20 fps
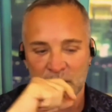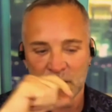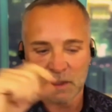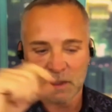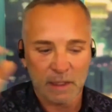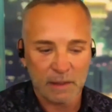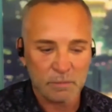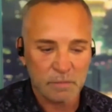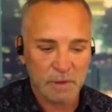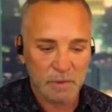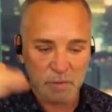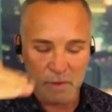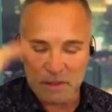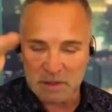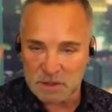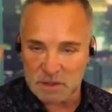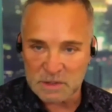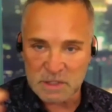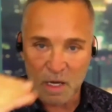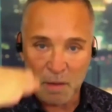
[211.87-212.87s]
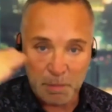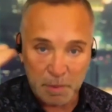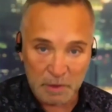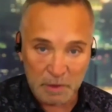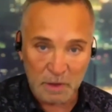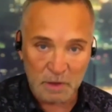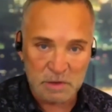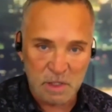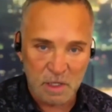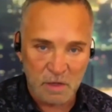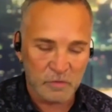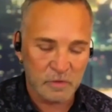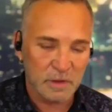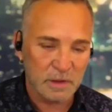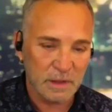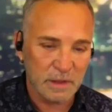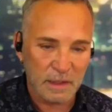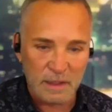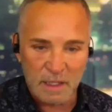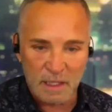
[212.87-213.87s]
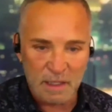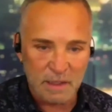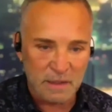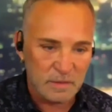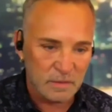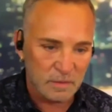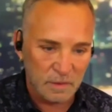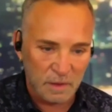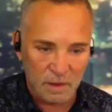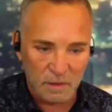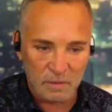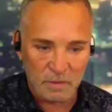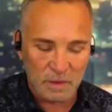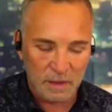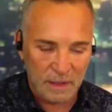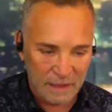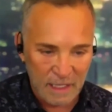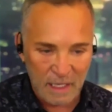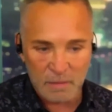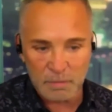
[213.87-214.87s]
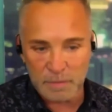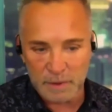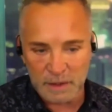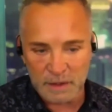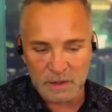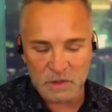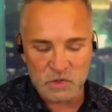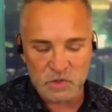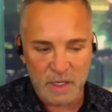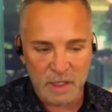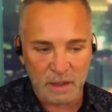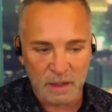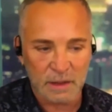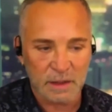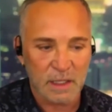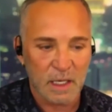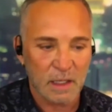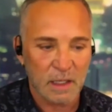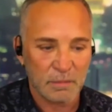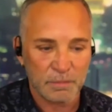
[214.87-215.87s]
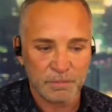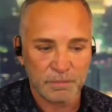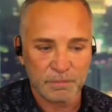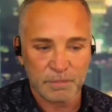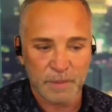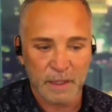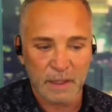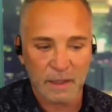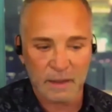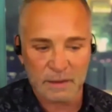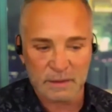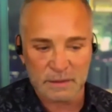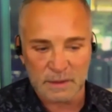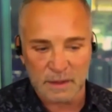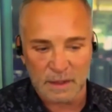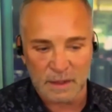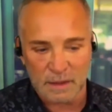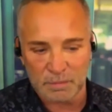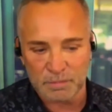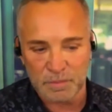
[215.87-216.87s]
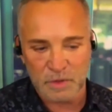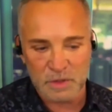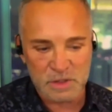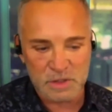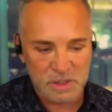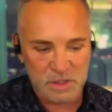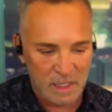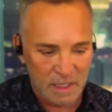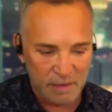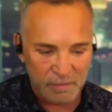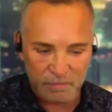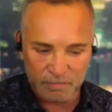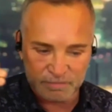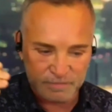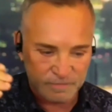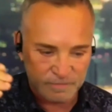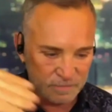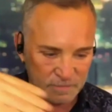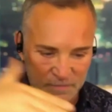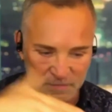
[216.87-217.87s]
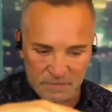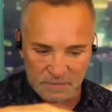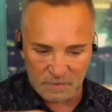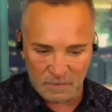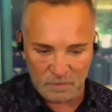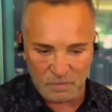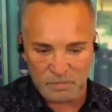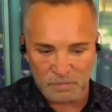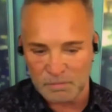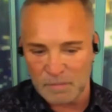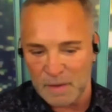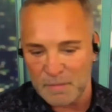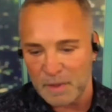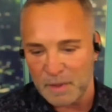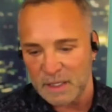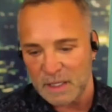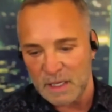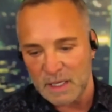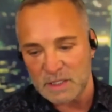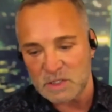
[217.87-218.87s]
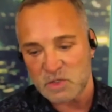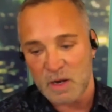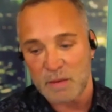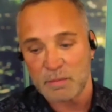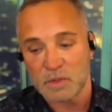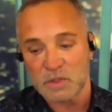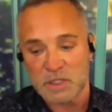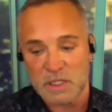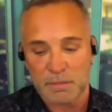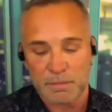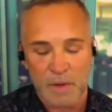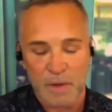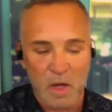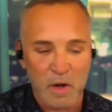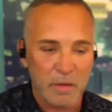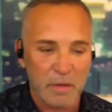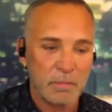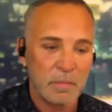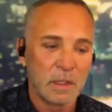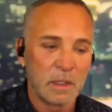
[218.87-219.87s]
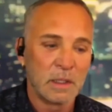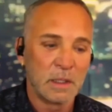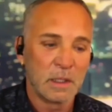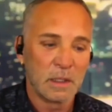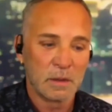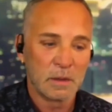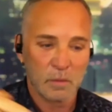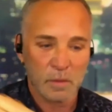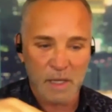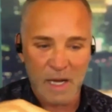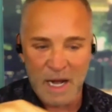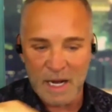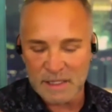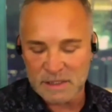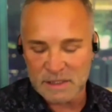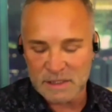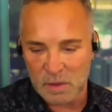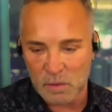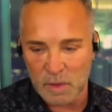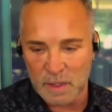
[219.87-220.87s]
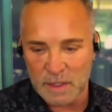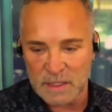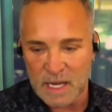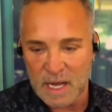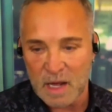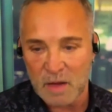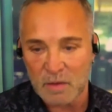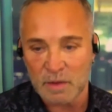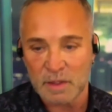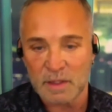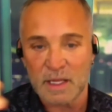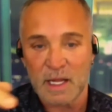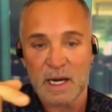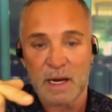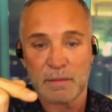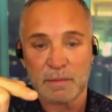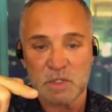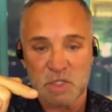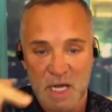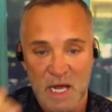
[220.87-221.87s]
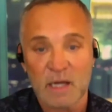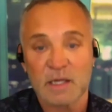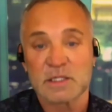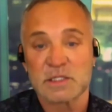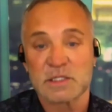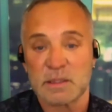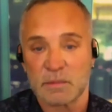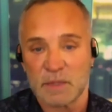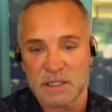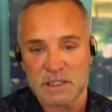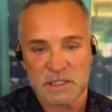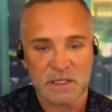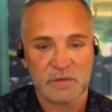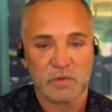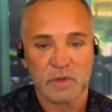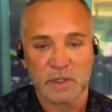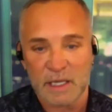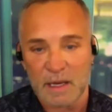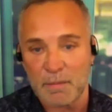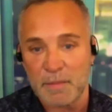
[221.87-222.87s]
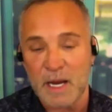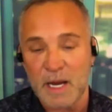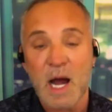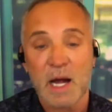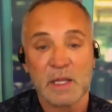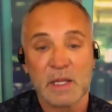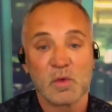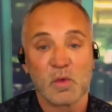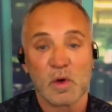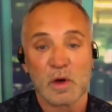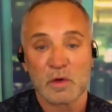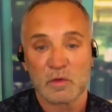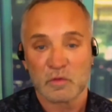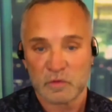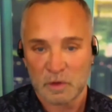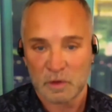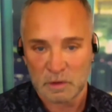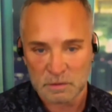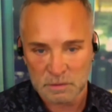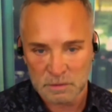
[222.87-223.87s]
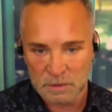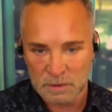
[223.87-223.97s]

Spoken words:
And we went to the top and looked over, and then again, being adrenaline push, my buddy and I scrambled to the bottom. We hiked our way down, and then I challenged him, let's see if we can get behind the waterfall.